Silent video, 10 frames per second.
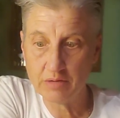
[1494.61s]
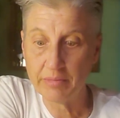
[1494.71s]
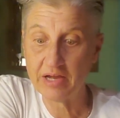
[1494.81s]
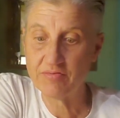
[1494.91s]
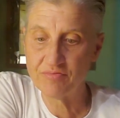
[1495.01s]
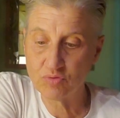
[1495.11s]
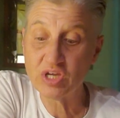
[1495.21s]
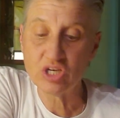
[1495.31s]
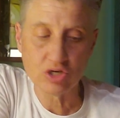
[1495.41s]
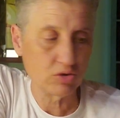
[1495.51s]
might
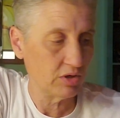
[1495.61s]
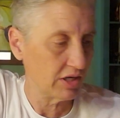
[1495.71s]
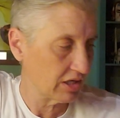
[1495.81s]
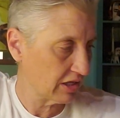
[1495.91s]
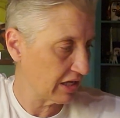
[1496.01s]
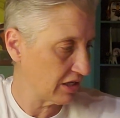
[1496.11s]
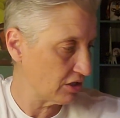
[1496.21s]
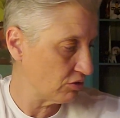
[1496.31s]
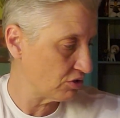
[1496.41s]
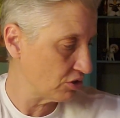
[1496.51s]
free you and get
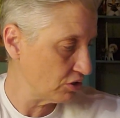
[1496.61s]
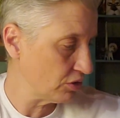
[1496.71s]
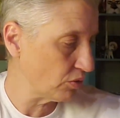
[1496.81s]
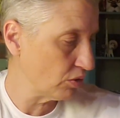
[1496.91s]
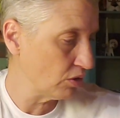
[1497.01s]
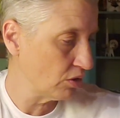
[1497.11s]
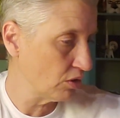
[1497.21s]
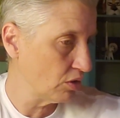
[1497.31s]
you to